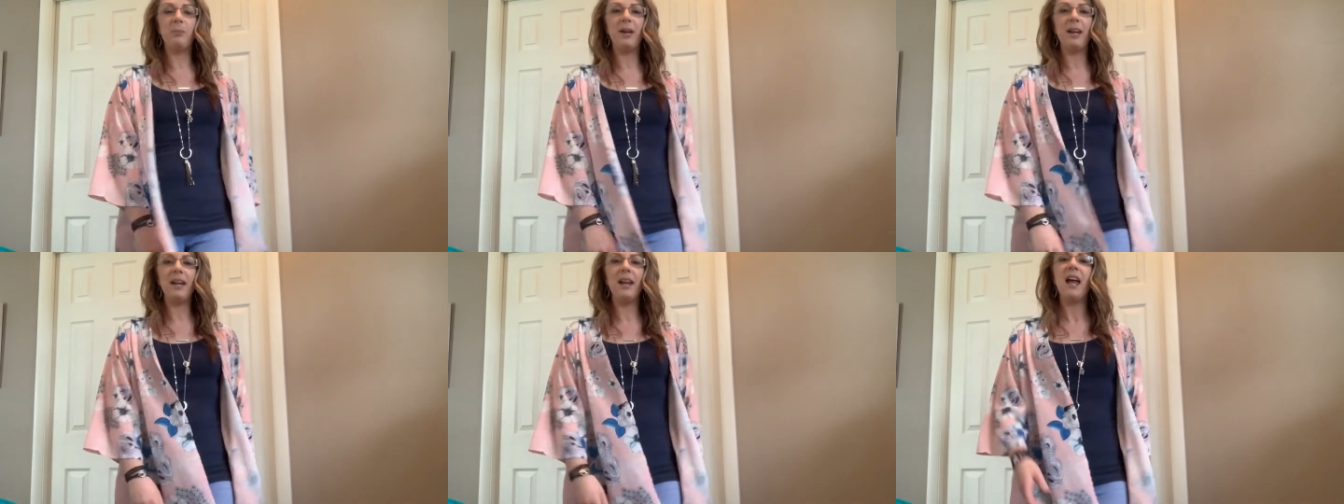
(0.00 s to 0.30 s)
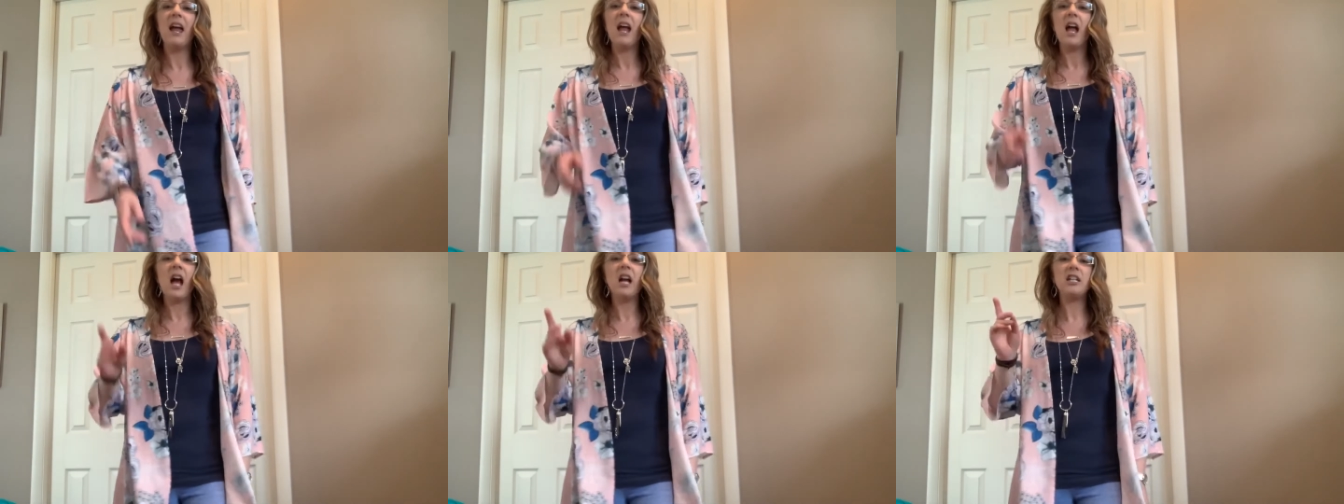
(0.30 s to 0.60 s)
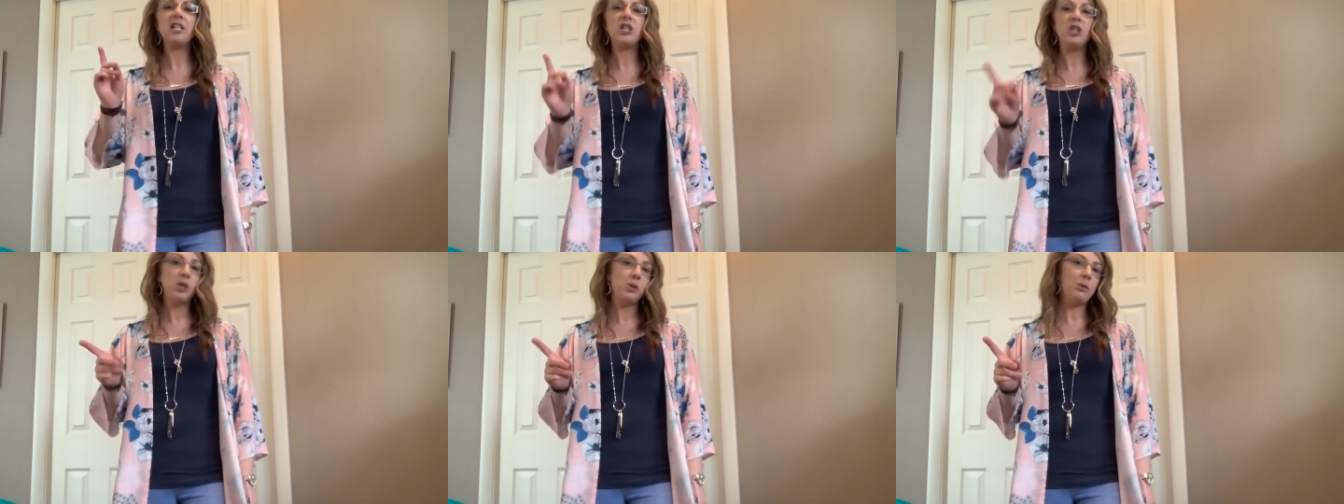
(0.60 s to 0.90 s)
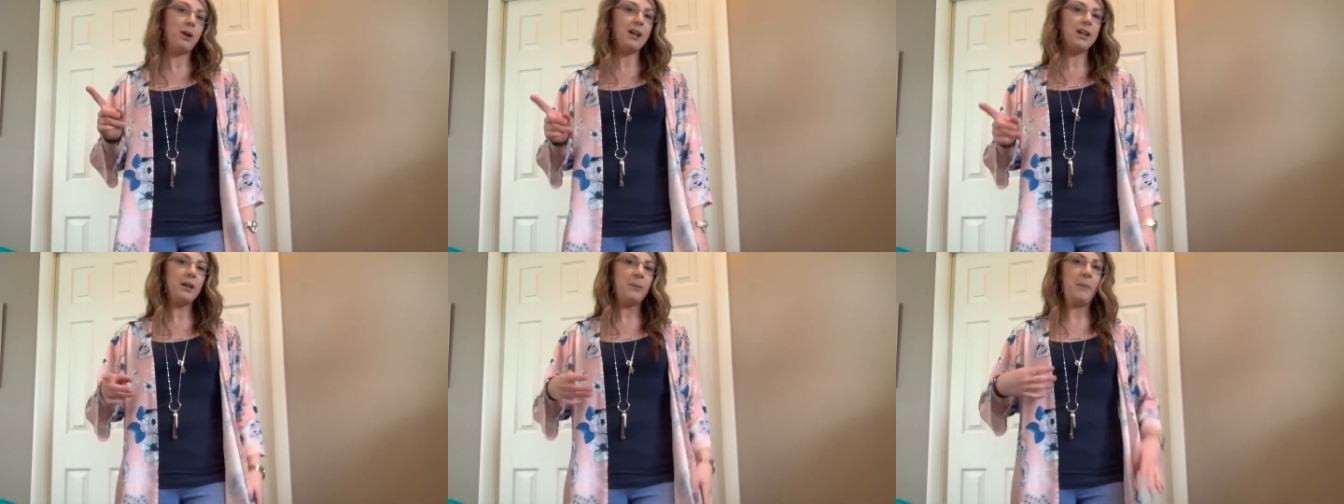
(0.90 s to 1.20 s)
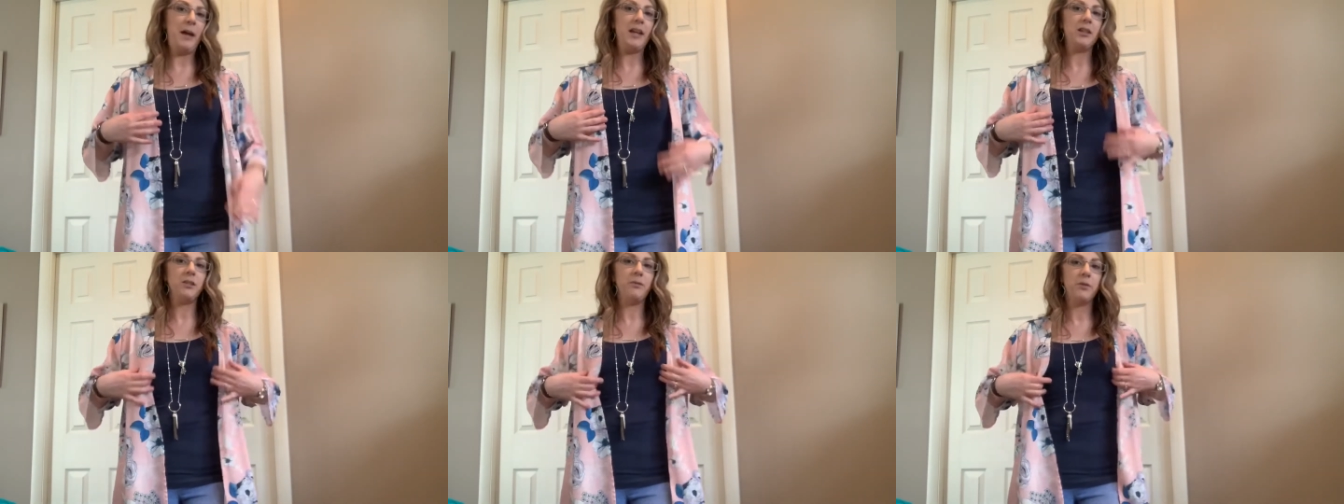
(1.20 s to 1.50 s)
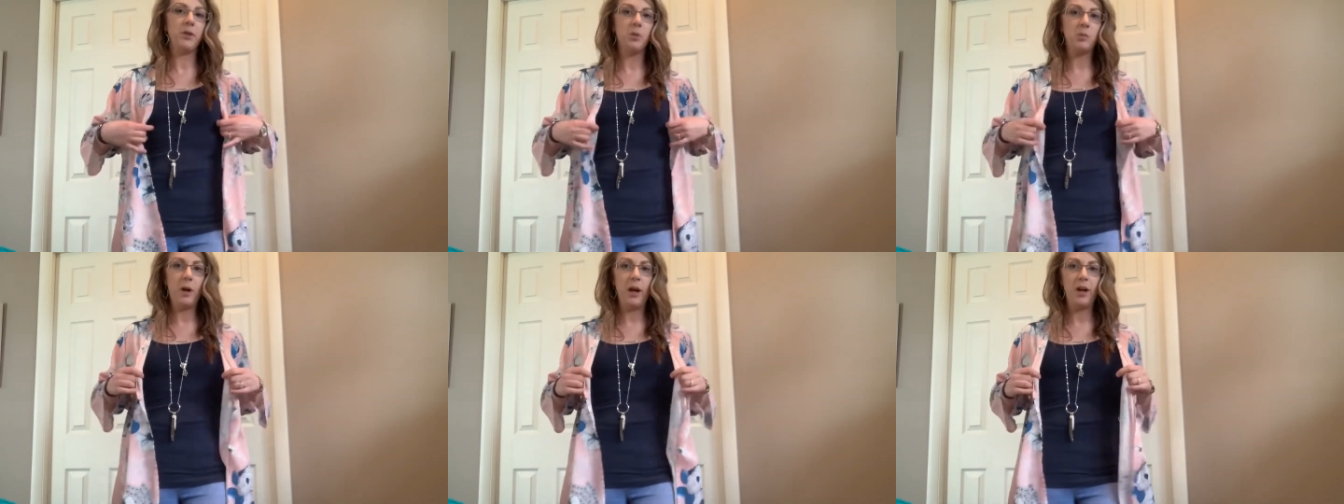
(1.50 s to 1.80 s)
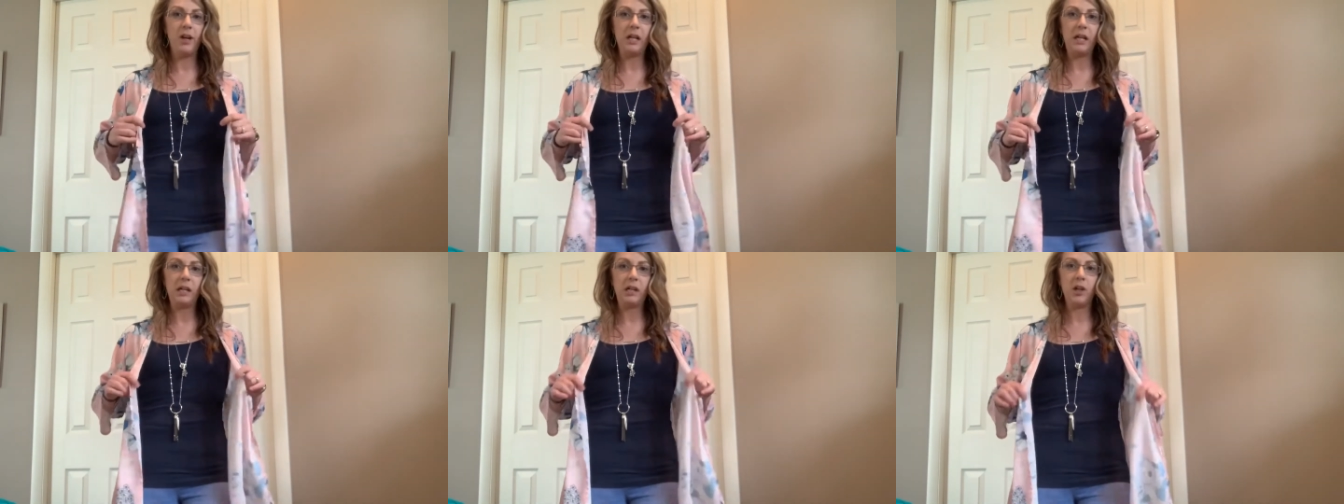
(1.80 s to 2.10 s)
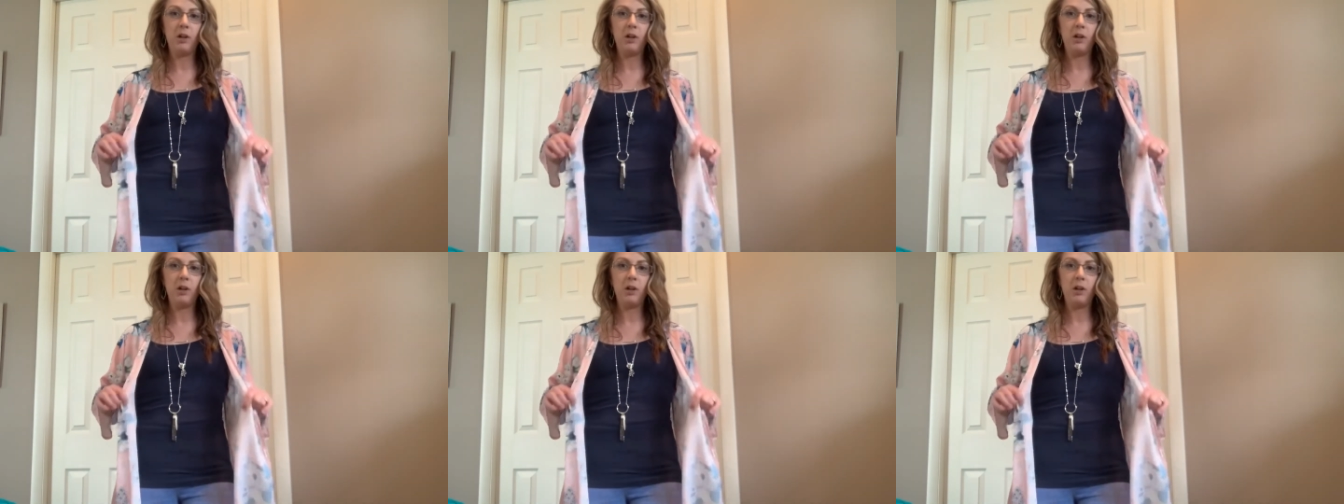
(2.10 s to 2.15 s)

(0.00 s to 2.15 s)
bit. I do recommend, if you're wearing a